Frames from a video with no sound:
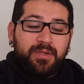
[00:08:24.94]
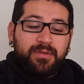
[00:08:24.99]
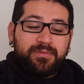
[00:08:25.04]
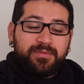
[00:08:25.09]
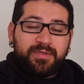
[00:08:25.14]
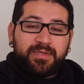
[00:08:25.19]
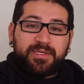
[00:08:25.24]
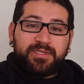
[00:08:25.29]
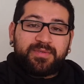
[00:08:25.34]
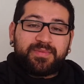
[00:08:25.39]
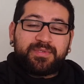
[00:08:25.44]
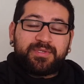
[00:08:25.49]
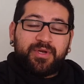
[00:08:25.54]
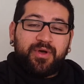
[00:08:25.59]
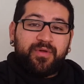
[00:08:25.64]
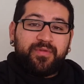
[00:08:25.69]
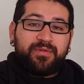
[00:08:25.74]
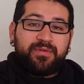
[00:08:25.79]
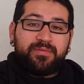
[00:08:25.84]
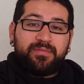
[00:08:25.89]
Because if
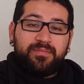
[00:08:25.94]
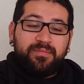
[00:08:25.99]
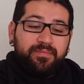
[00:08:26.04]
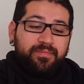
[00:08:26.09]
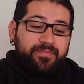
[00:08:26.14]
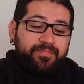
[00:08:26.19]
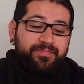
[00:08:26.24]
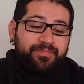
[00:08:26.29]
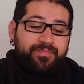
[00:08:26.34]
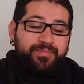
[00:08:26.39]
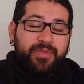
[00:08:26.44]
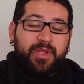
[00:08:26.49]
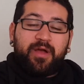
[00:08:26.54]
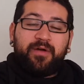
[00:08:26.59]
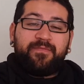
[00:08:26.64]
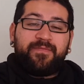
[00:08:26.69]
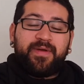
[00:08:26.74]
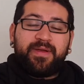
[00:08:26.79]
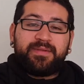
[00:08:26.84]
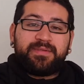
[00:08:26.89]
so, then
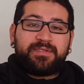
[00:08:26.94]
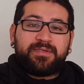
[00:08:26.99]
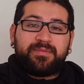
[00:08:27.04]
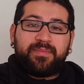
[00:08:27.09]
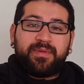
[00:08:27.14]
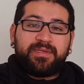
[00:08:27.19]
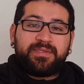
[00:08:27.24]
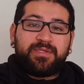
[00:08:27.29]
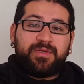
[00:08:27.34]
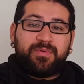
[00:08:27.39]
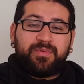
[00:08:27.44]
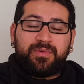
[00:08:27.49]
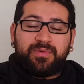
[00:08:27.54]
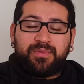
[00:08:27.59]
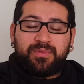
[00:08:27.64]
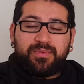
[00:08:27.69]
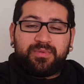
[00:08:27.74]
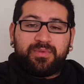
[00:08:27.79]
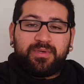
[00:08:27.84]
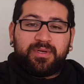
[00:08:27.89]
I'll find some
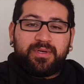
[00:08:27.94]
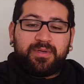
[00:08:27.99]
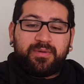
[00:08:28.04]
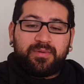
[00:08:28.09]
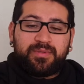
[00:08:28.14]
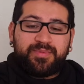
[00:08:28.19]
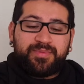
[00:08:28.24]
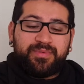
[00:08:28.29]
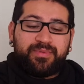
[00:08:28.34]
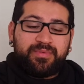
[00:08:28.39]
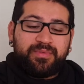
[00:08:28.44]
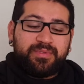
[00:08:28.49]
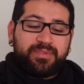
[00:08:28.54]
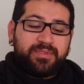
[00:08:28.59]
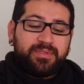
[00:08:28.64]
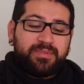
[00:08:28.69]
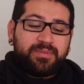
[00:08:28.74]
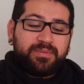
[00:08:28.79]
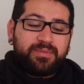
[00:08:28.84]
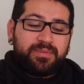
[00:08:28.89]
SW
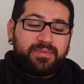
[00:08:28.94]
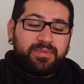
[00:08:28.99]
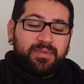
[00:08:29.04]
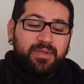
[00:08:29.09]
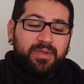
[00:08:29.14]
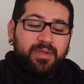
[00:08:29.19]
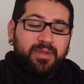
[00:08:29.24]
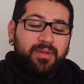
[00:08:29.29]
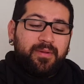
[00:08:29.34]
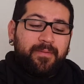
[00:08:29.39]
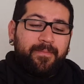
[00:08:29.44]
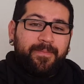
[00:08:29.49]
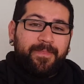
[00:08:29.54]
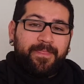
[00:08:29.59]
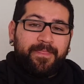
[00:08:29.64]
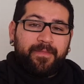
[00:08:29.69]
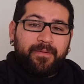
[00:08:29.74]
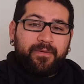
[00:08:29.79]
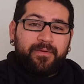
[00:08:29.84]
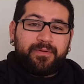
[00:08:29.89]
spoons
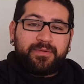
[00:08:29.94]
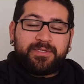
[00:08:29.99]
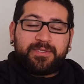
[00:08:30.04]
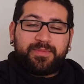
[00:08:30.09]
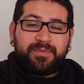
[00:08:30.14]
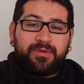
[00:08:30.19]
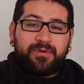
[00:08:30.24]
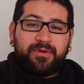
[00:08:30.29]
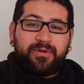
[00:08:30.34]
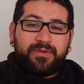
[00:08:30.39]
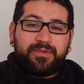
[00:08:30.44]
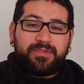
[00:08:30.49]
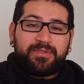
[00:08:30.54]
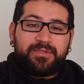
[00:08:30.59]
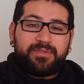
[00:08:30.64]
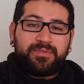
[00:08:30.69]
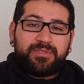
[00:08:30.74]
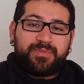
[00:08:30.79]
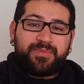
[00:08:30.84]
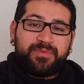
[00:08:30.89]
or CPRs.
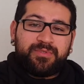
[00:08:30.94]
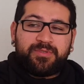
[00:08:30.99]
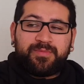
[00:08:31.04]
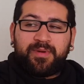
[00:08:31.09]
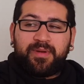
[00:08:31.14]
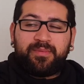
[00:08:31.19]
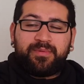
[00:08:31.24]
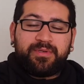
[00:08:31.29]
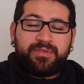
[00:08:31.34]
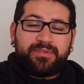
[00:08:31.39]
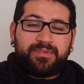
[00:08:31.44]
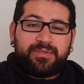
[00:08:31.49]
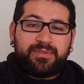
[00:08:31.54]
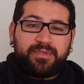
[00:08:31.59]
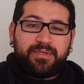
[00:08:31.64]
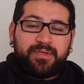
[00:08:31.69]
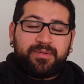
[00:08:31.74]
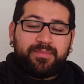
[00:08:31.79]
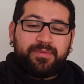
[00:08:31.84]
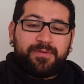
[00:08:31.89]
Spoons are probably easier to
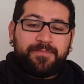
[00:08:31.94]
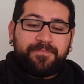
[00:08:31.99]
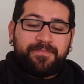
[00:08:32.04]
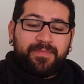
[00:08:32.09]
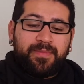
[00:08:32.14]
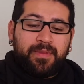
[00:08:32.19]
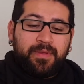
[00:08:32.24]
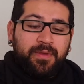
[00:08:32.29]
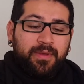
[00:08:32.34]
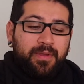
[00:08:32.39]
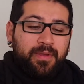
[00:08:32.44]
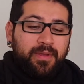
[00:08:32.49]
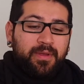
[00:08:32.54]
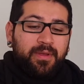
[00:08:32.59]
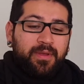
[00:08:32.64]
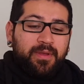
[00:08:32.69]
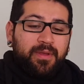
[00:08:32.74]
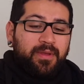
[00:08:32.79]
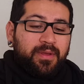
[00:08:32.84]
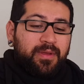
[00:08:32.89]
get, but
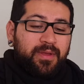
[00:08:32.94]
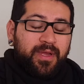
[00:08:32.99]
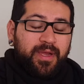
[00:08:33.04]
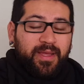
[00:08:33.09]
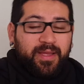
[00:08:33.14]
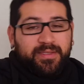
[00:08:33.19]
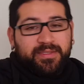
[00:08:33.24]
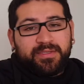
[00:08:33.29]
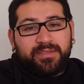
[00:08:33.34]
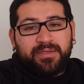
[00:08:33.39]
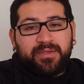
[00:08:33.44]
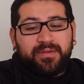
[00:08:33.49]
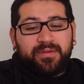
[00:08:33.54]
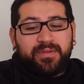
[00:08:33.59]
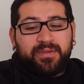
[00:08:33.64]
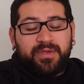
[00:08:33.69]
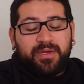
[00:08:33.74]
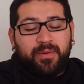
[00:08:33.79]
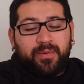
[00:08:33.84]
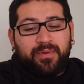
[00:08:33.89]
yeah, that's another
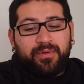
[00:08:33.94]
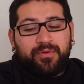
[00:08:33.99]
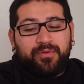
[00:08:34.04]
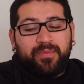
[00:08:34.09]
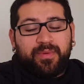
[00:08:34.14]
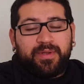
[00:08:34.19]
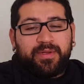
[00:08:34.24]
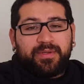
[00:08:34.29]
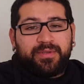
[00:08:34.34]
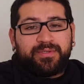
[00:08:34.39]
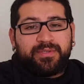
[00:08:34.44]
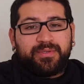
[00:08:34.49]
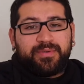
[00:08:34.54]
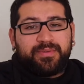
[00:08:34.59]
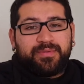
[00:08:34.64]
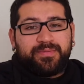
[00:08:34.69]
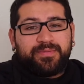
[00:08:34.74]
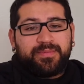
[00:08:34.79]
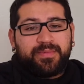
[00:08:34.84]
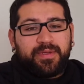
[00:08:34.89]
thing I want to do with my
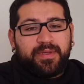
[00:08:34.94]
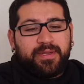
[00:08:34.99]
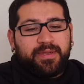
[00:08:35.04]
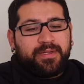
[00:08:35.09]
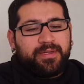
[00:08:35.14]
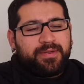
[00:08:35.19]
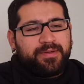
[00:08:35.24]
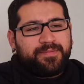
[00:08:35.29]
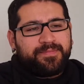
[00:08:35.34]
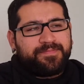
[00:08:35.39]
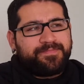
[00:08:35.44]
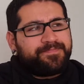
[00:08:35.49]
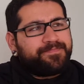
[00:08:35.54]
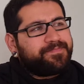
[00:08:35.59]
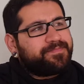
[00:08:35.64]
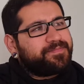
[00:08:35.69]
Delso. And